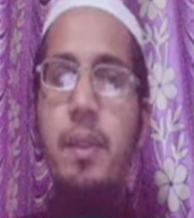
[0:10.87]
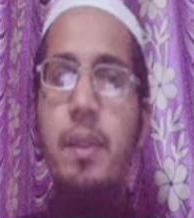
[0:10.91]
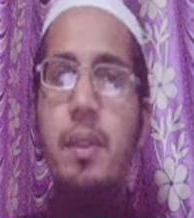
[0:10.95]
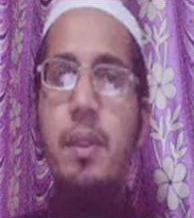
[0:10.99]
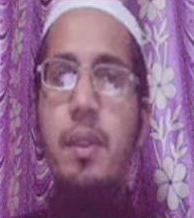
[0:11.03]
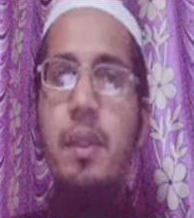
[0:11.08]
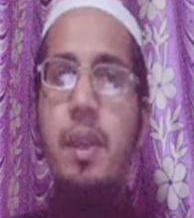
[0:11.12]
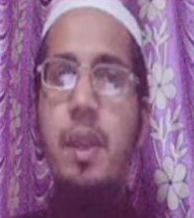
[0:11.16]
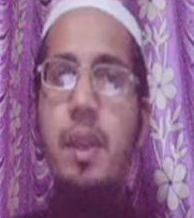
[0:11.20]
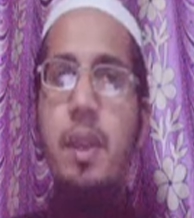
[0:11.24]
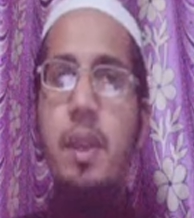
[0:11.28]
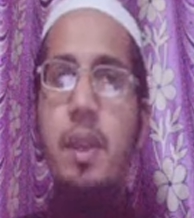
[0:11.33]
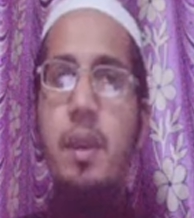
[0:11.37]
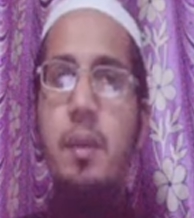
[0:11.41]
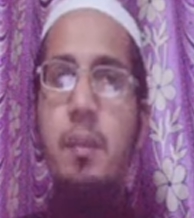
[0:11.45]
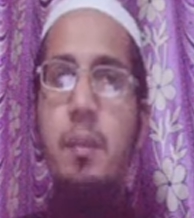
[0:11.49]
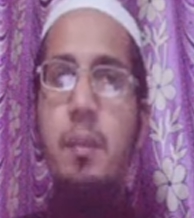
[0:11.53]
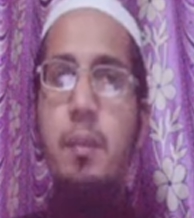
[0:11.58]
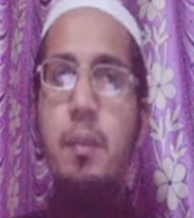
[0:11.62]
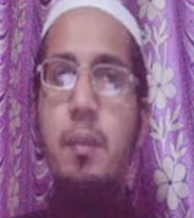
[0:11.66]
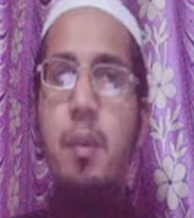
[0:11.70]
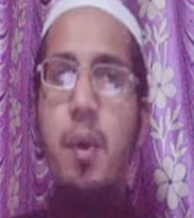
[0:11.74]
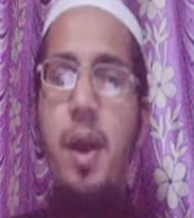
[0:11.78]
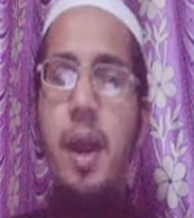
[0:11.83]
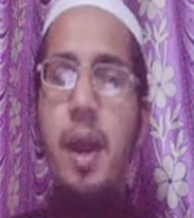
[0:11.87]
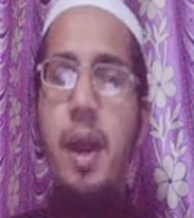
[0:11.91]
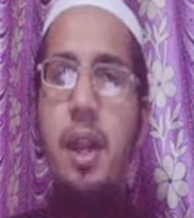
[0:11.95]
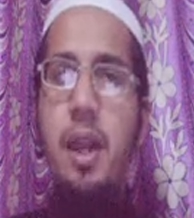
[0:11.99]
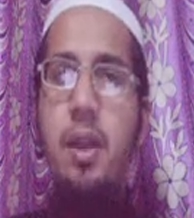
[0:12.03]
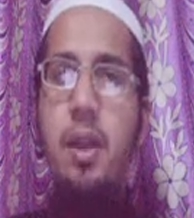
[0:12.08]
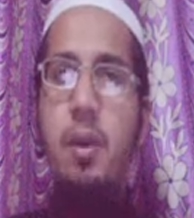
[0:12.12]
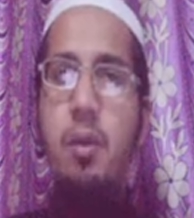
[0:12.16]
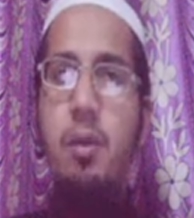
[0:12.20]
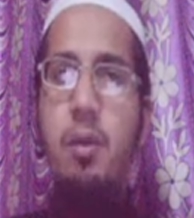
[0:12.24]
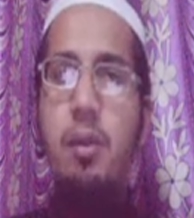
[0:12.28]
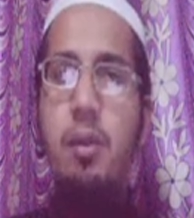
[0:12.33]
the
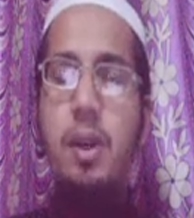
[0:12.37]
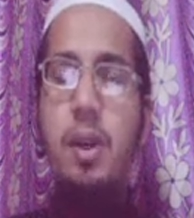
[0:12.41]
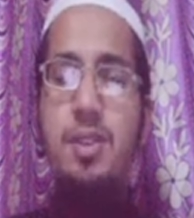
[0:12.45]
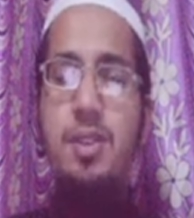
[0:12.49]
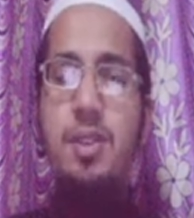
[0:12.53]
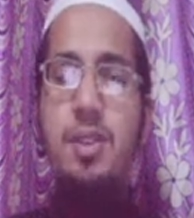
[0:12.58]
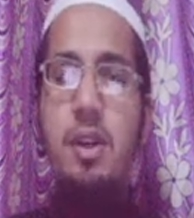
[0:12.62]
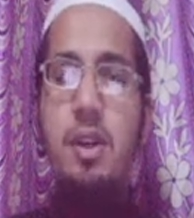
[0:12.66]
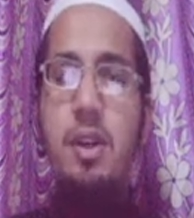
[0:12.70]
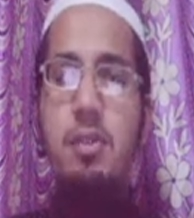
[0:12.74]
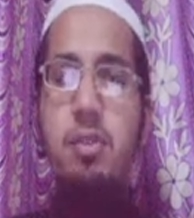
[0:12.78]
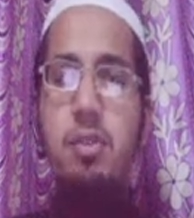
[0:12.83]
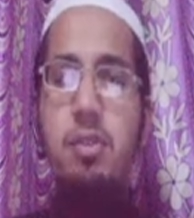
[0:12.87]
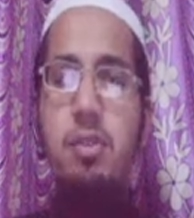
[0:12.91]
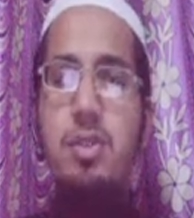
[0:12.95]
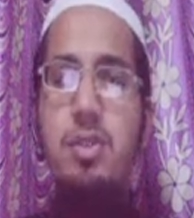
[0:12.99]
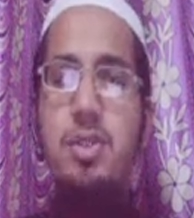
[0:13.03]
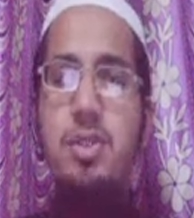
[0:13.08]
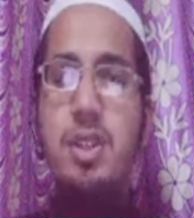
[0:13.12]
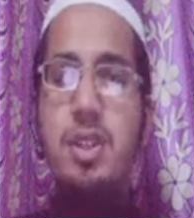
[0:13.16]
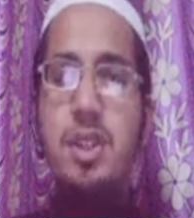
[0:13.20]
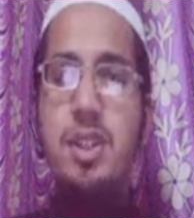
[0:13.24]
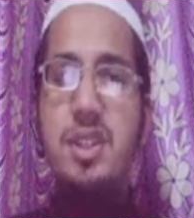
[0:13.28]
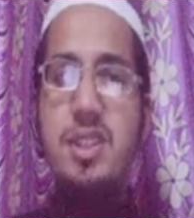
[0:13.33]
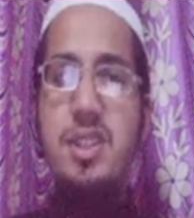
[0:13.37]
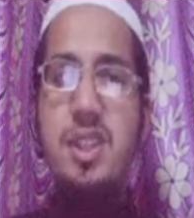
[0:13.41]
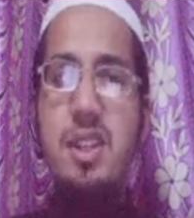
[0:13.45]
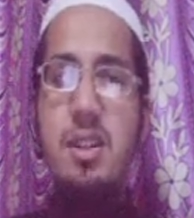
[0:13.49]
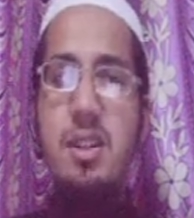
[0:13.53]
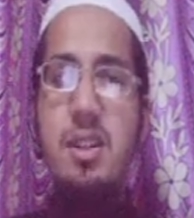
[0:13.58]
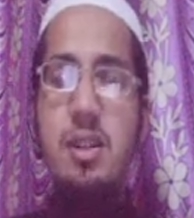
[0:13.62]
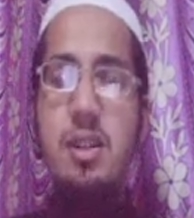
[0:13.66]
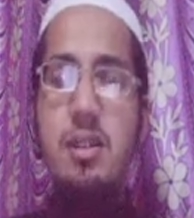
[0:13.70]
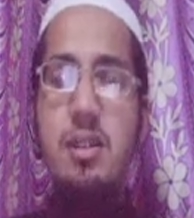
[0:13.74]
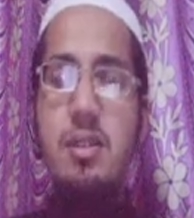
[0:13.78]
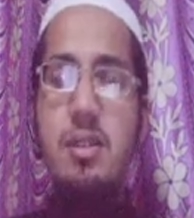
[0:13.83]
point where shear force
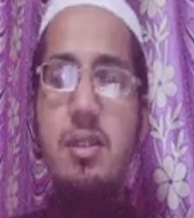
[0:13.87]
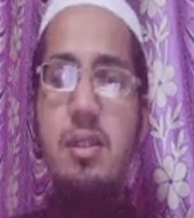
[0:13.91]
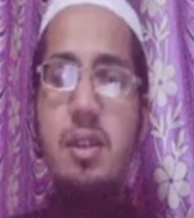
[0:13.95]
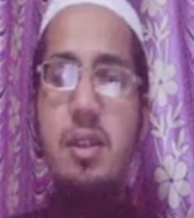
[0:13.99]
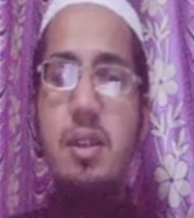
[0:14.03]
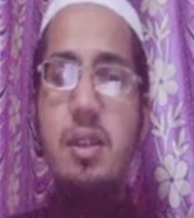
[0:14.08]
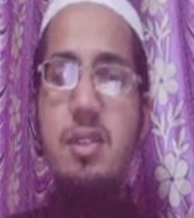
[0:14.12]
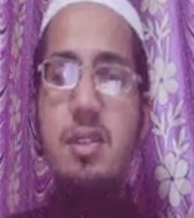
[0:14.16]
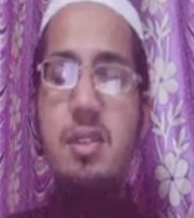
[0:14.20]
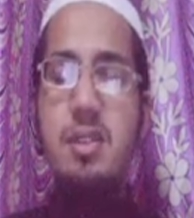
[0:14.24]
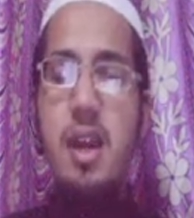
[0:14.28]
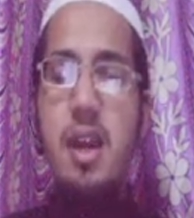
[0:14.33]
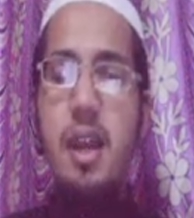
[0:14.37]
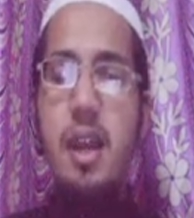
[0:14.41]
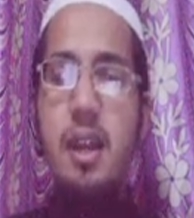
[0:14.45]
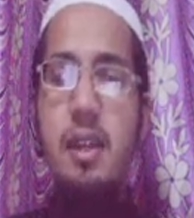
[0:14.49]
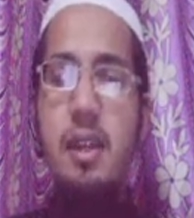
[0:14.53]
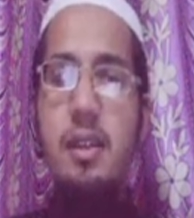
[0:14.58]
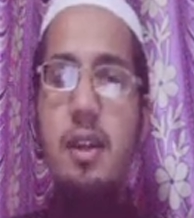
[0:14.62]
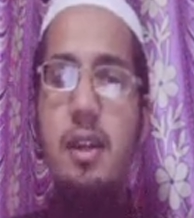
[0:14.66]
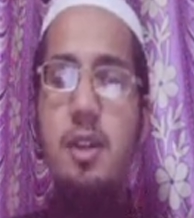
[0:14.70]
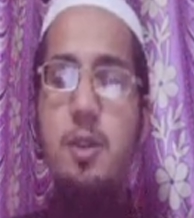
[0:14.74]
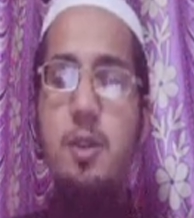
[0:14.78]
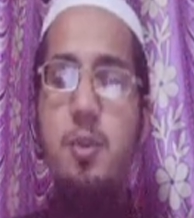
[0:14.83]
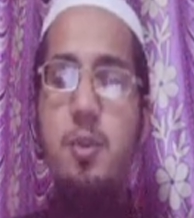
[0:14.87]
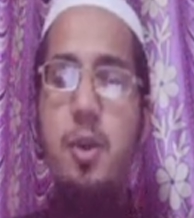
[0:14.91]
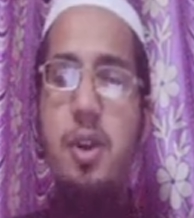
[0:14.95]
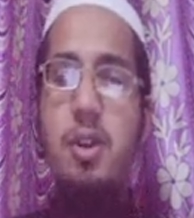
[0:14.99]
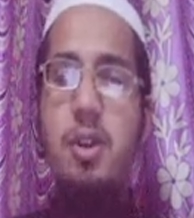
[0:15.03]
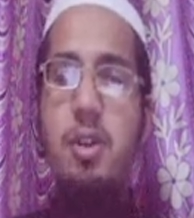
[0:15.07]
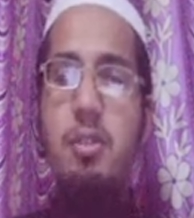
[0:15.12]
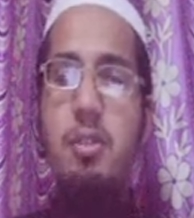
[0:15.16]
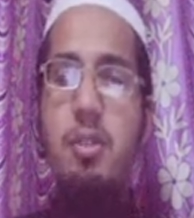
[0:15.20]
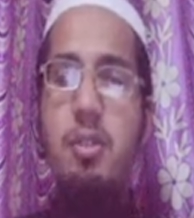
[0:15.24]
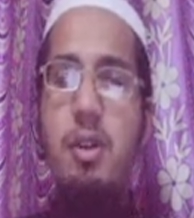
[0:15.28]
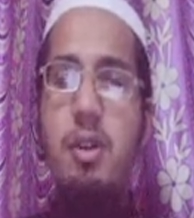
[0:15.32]
changes its sign, that is
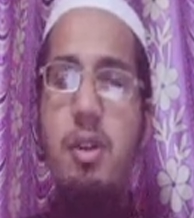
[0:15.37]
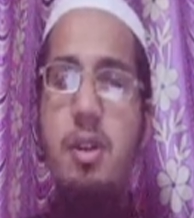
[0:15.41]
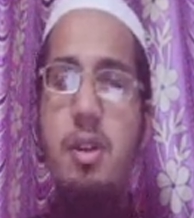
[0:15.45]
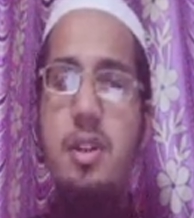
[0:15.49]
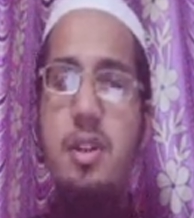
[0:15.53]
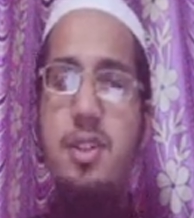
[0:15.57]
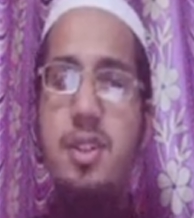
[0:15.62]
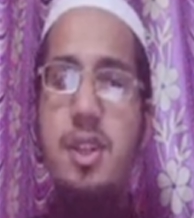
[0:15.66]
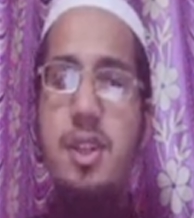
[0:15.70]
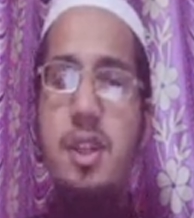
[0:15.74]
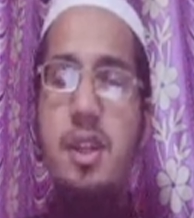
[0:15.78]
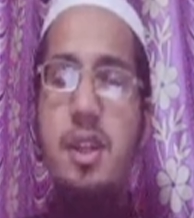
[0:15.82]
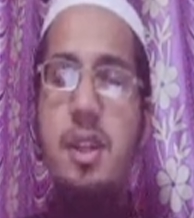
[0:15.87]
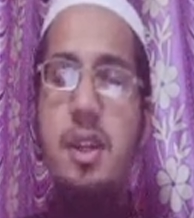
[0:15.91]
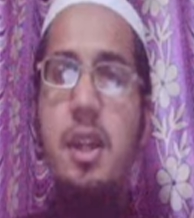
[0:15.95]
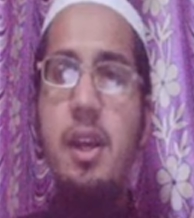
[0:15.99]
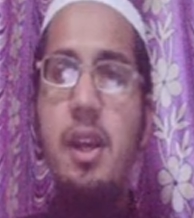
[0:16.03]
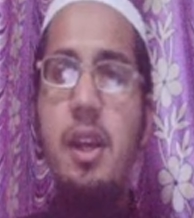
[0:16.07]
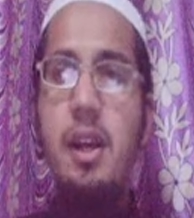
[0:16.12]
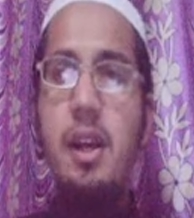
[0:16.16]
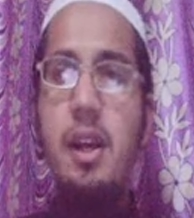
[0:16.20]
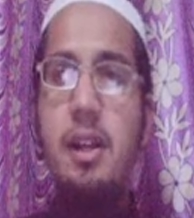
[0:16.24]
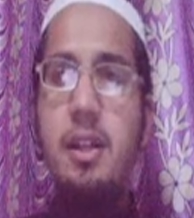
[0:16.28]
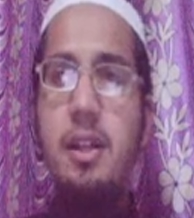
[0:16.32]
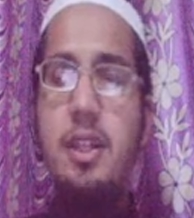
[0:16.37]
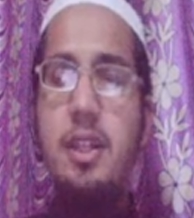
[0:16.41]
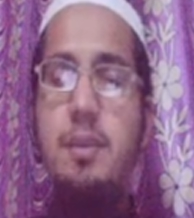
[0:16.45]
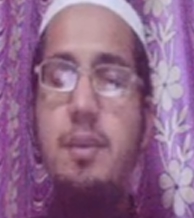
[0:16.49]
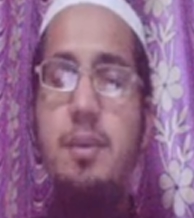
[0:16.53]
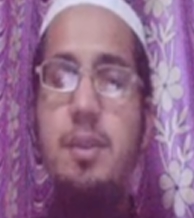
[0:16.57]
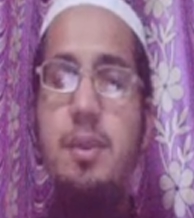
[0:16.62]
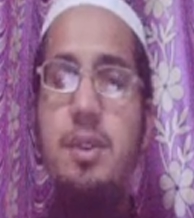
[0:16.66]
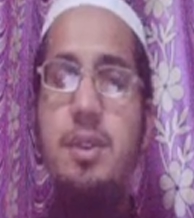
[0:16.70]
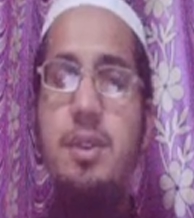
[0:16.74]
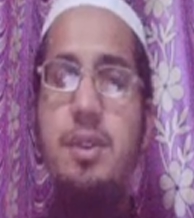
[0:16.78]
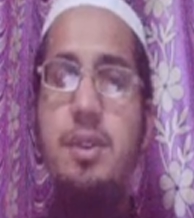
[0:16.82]
point of contra shear, and its
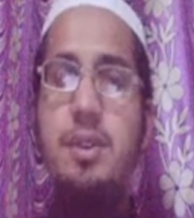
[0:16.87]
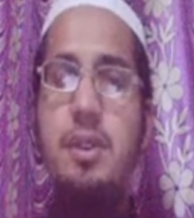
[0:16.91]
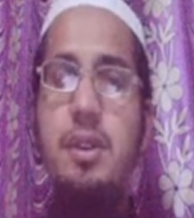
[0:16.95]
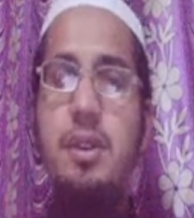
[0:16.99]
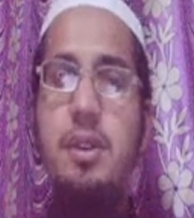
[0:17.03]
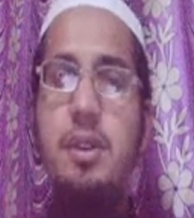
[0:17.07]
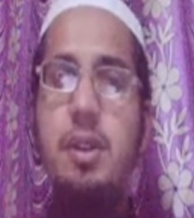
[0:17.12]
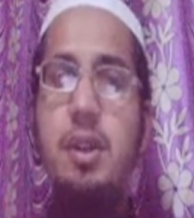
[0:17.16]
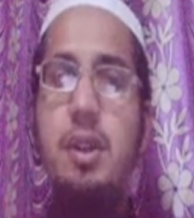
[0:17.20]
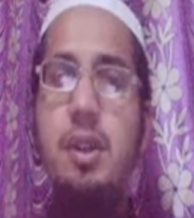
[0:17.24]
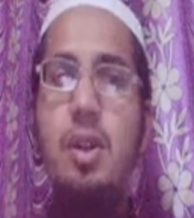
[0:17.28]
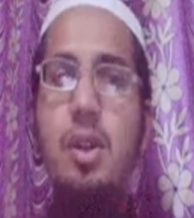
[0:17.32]
position.